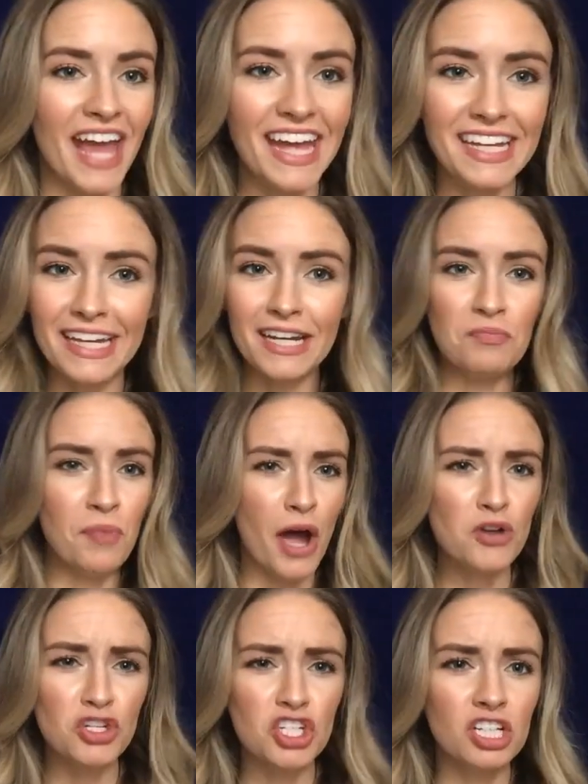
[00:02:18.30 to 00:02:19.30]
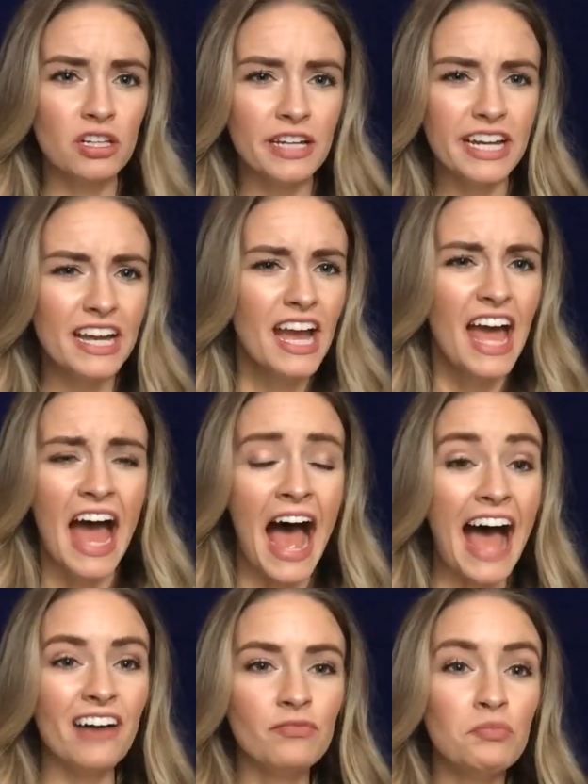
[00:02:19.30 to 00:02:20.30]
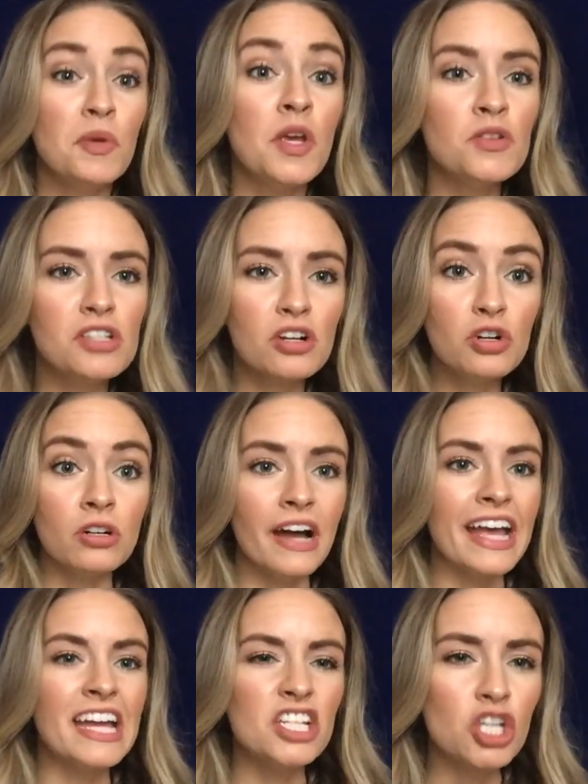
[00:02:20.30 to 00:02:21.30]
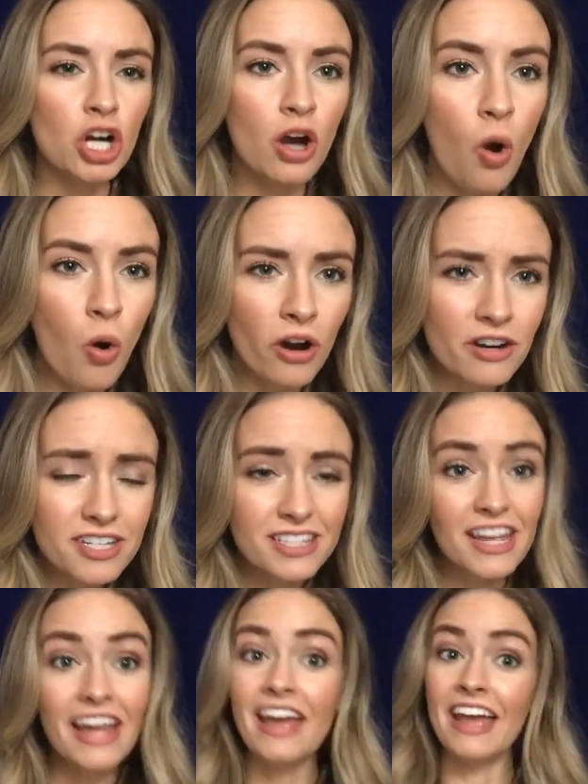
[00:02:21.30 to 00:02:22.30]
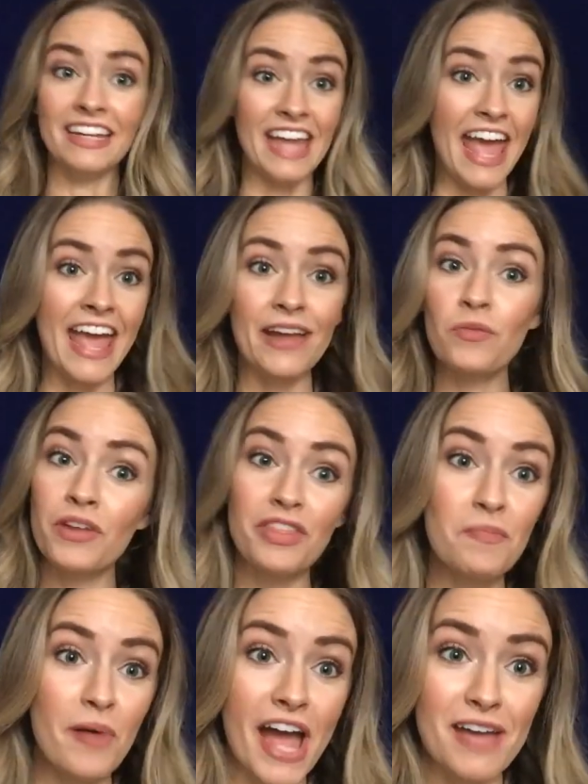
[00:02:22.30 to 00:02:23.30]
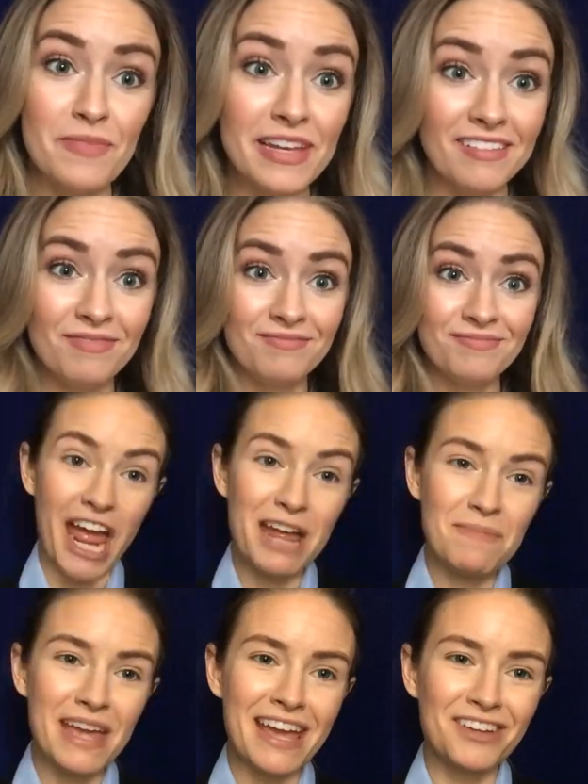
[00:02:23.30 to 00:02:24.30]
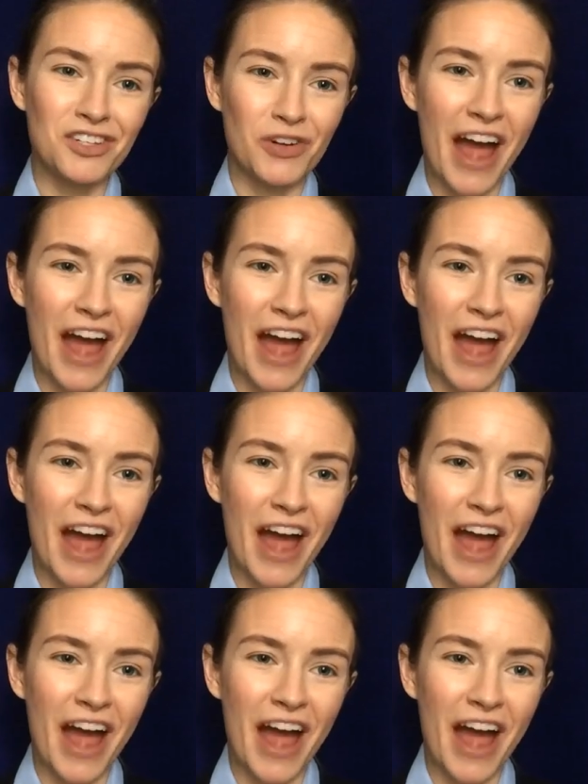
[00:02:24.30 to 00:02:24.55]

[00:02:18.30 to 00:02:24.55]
naked emotionally, have musical intercourse, and end with a baby. Jamie and